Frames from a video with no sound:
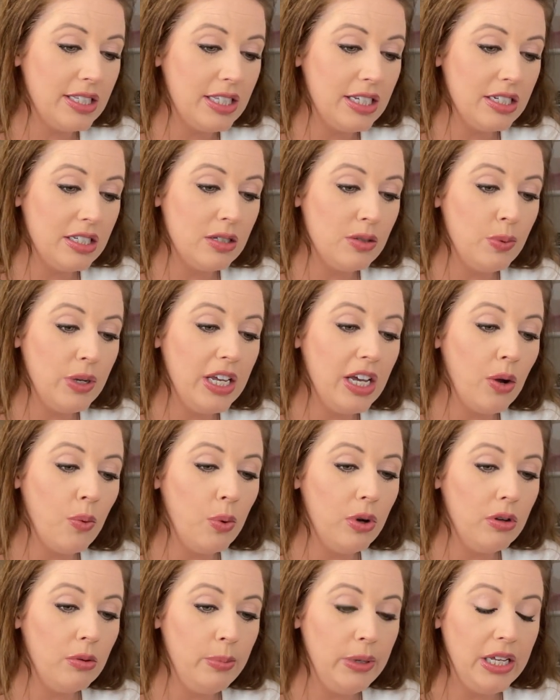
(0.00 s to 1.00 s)
This week
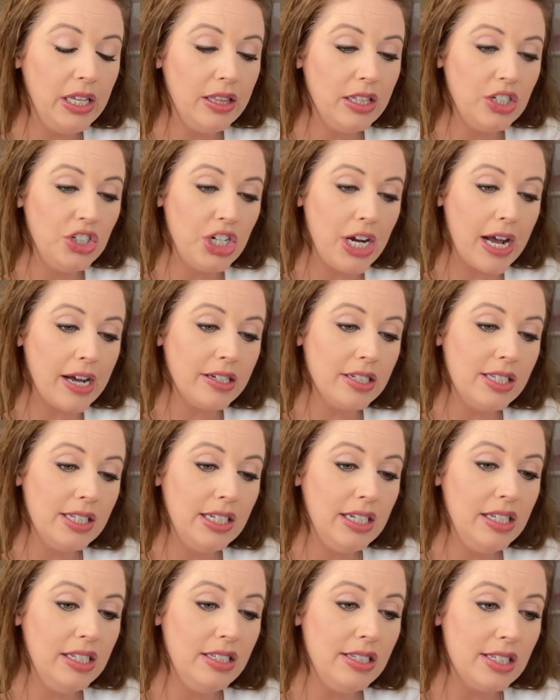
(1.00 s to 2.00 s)
will be the
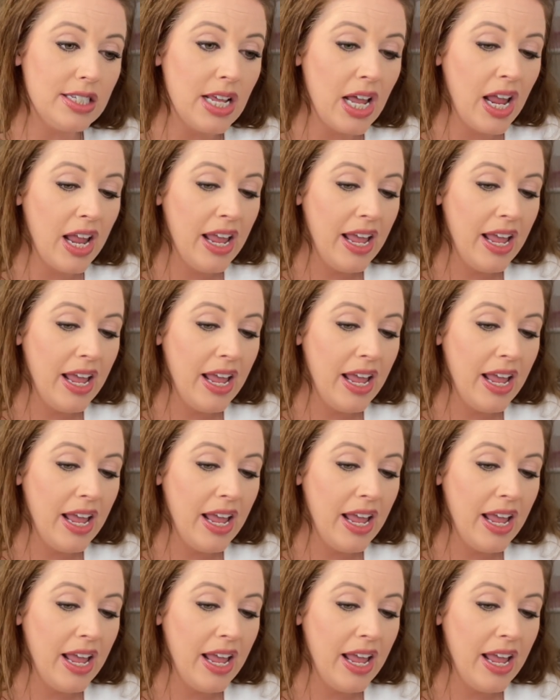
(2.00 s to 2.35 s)
Jacksons